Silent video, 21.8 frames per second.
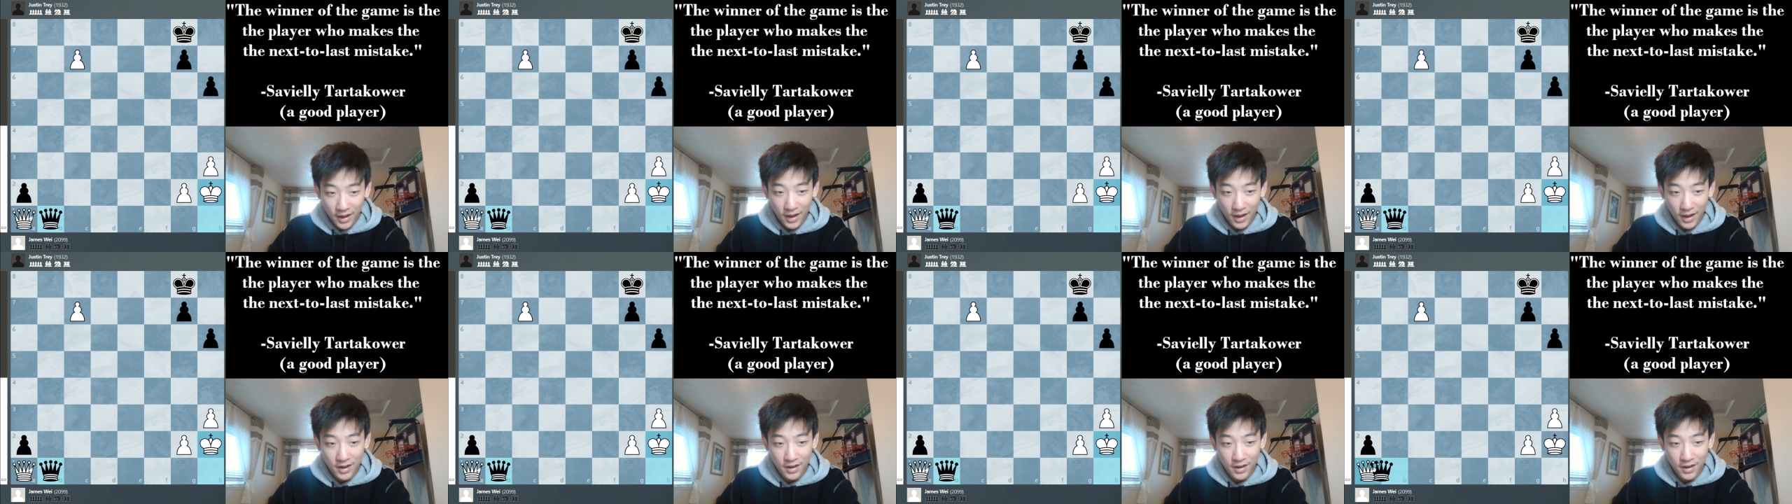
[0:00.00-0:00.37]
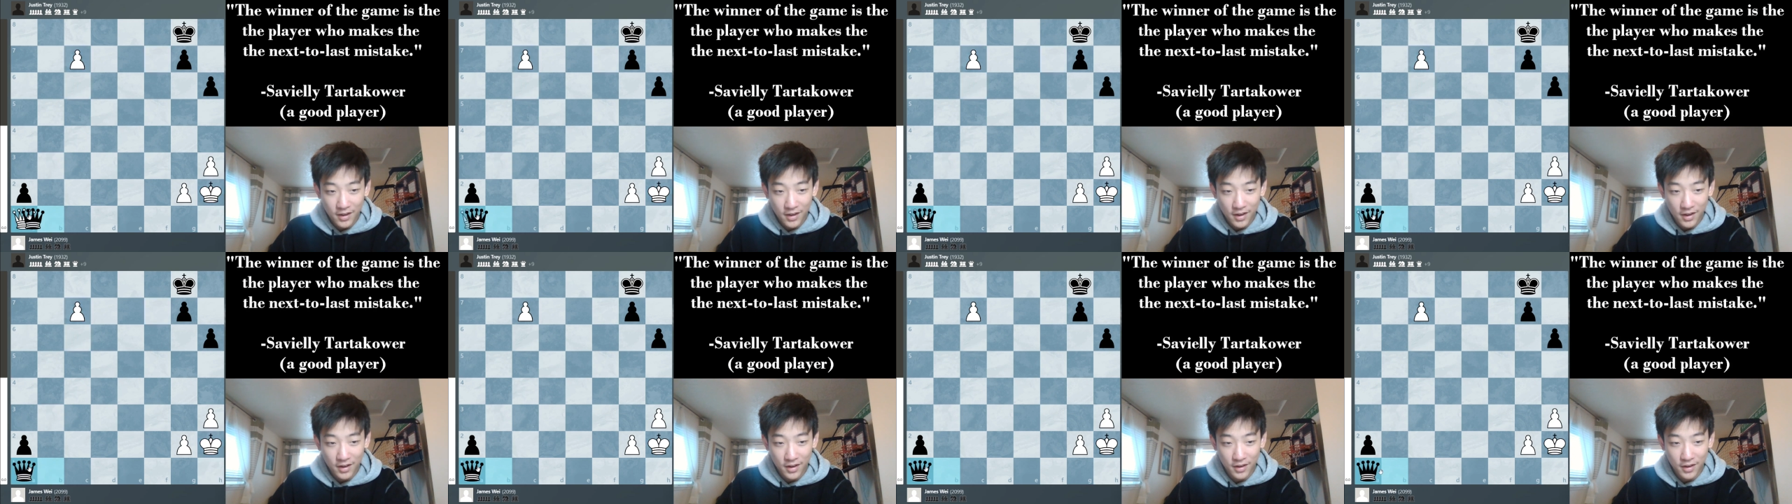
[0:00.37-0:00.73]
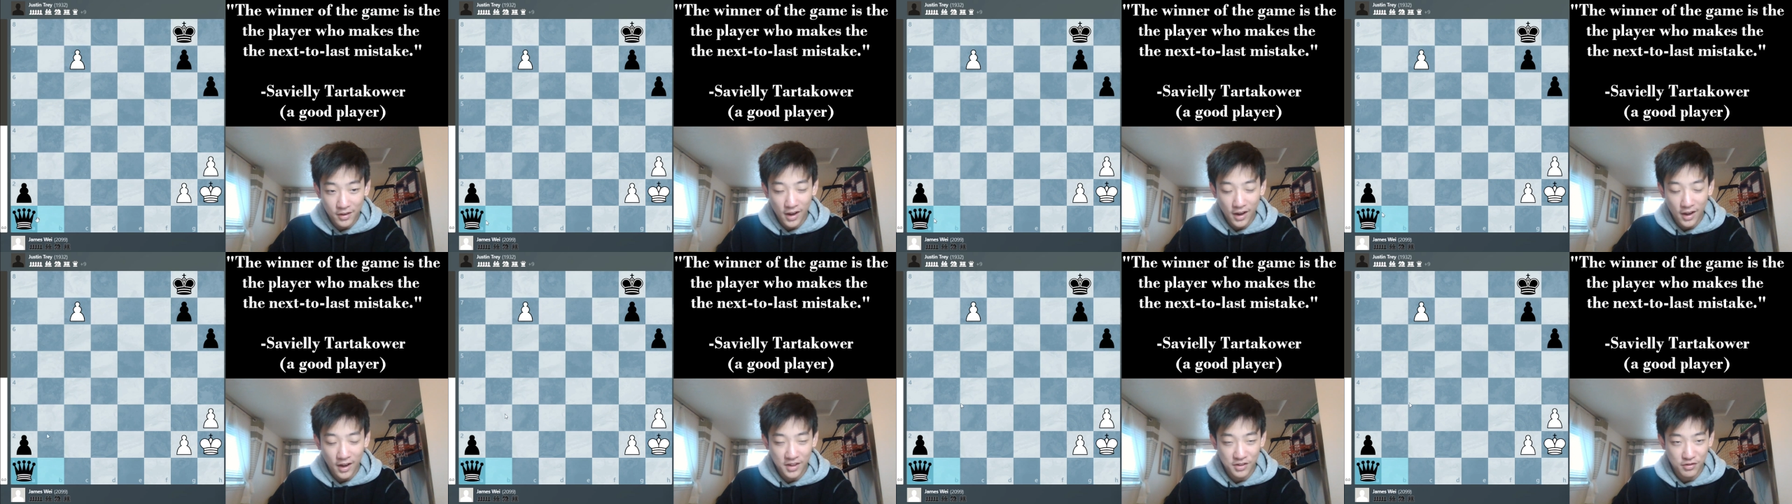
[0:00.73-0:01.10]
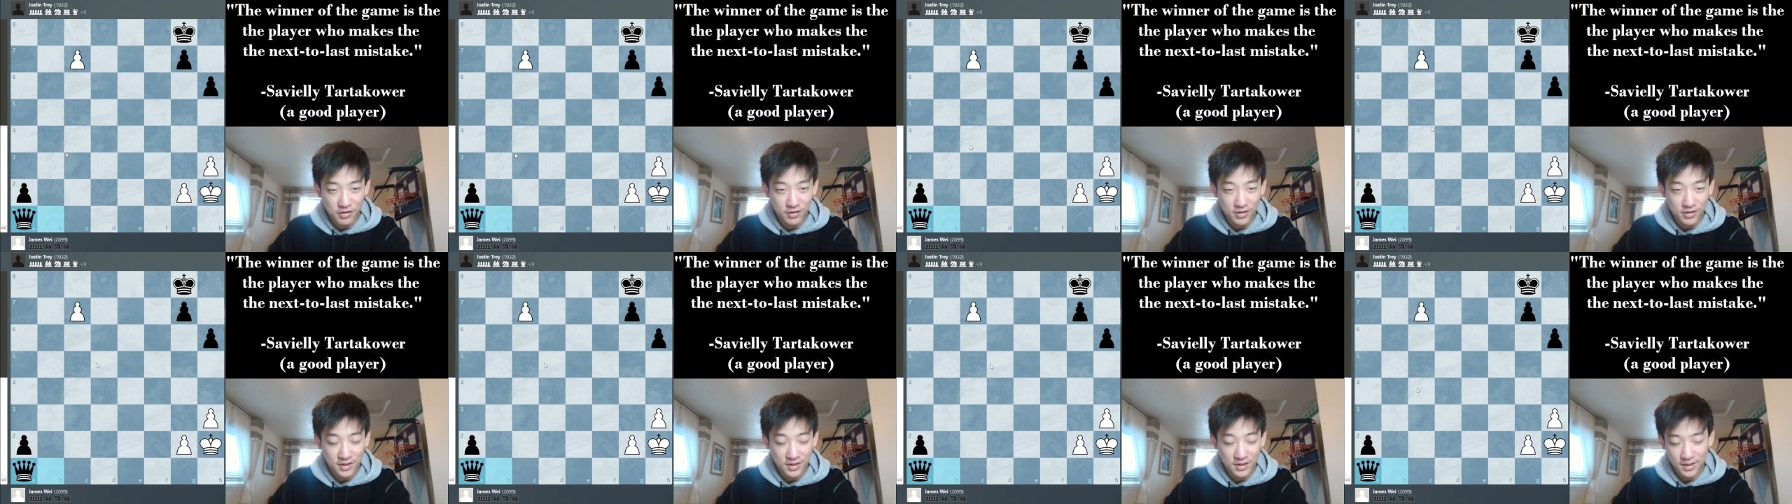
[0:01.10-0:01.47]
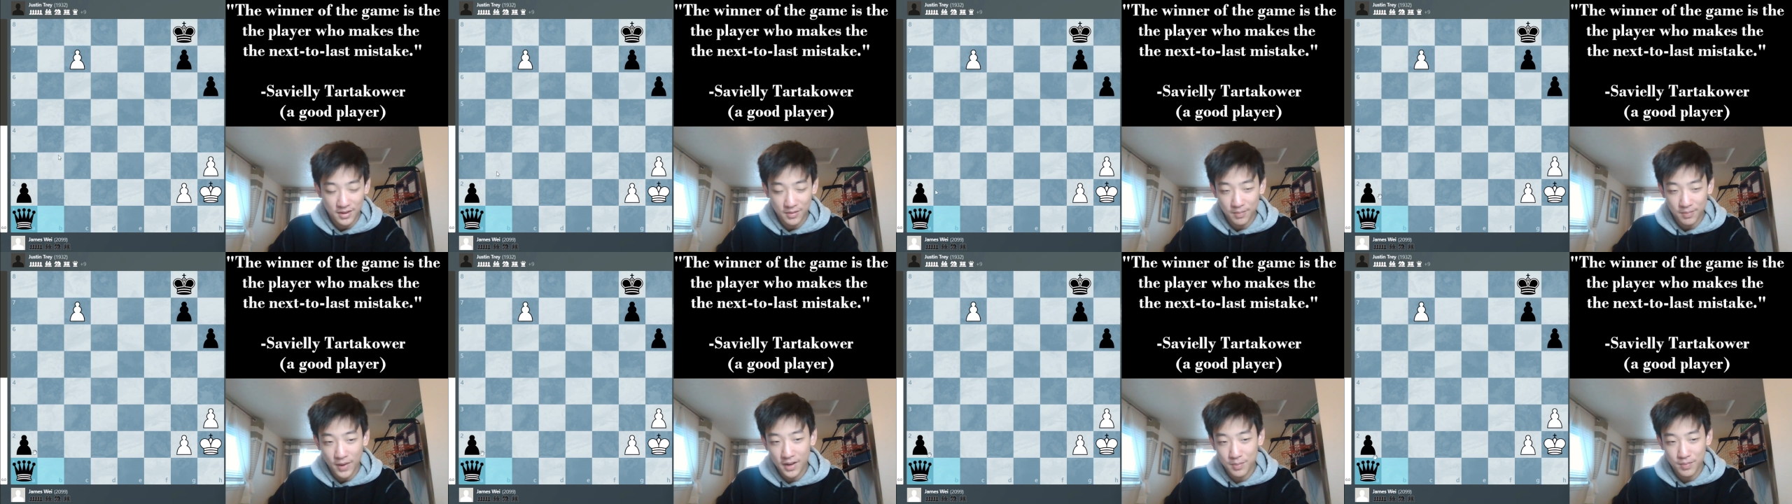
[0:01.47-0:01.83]
and then in just
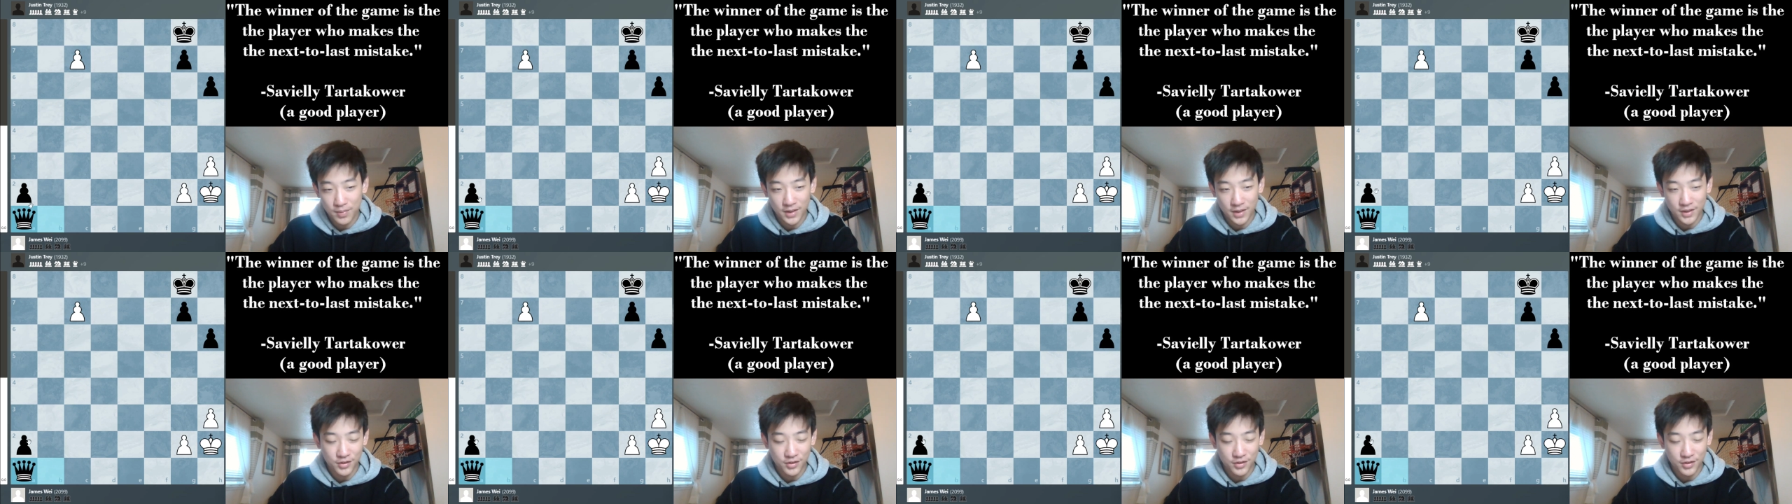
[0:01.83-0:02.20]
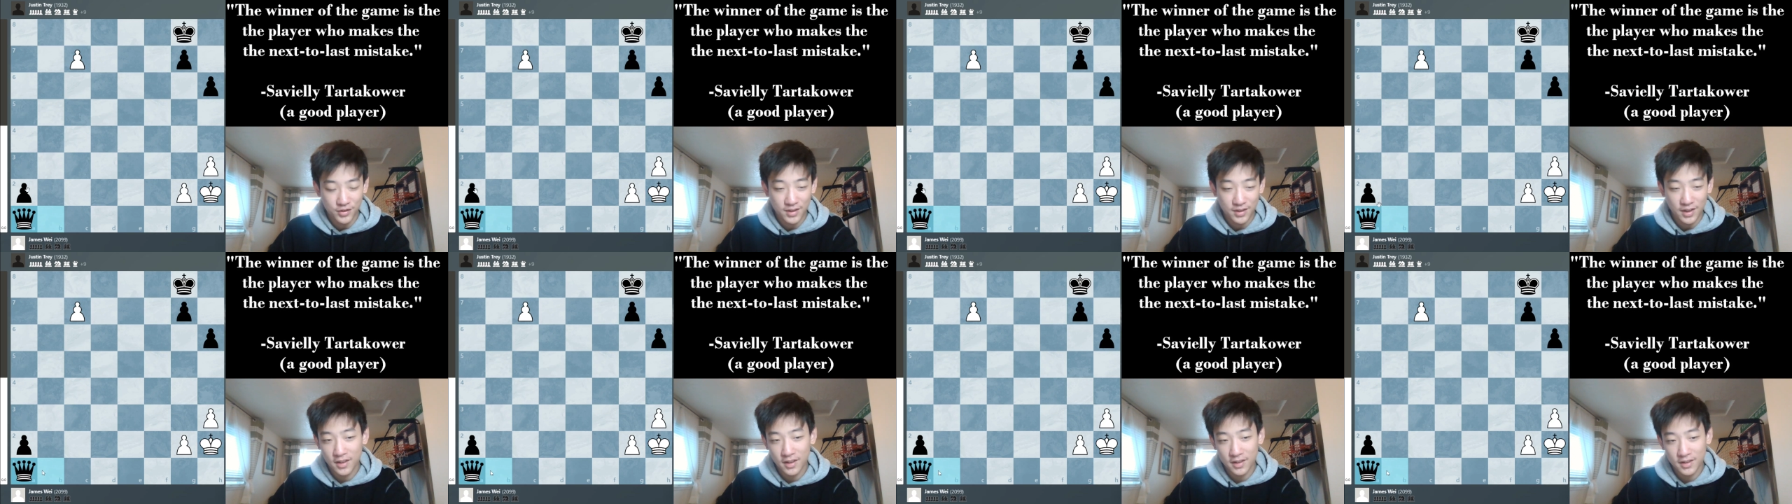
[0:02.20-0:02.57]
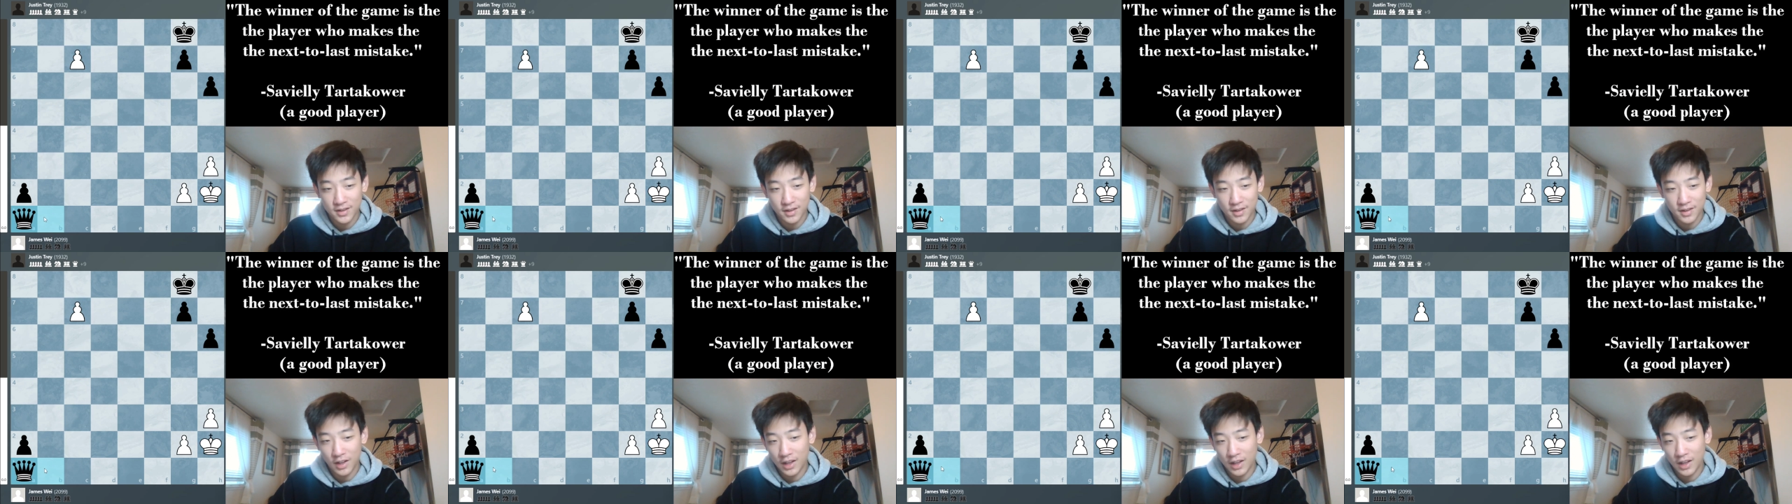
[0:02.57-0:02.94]
many positions like this,